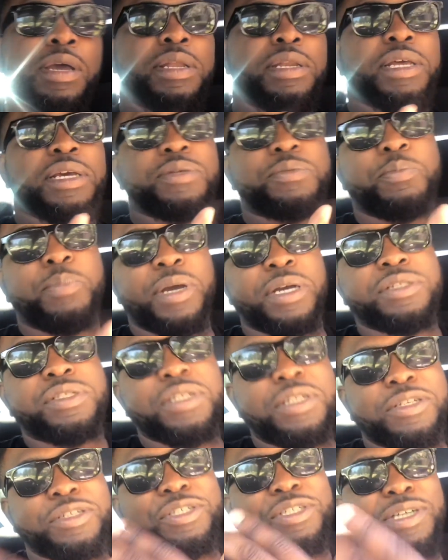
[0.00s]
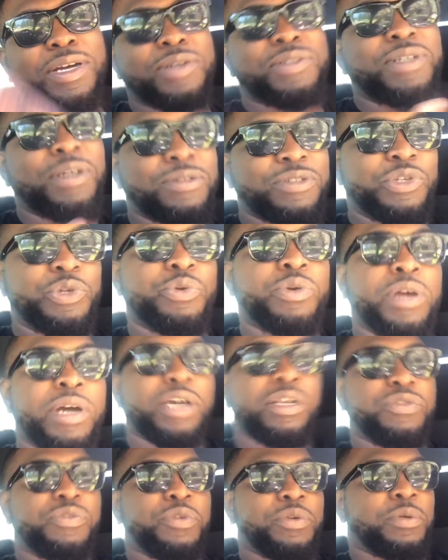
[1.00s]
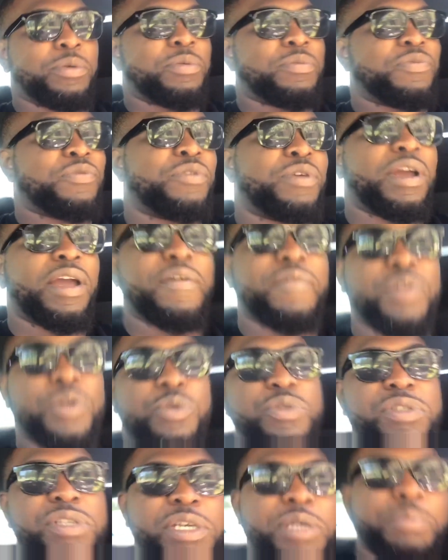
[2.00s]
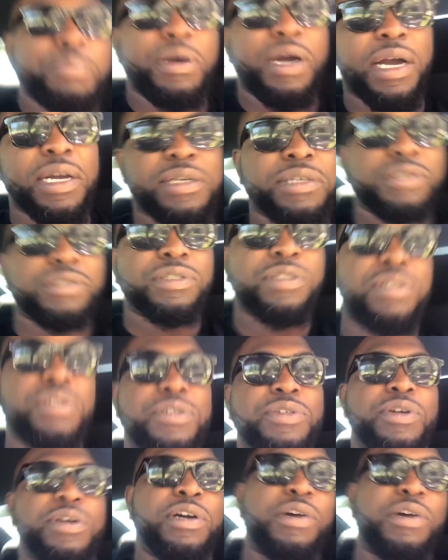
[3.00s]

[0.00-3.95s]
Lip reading: That's basically shouts out to you guys for having those deep pockets to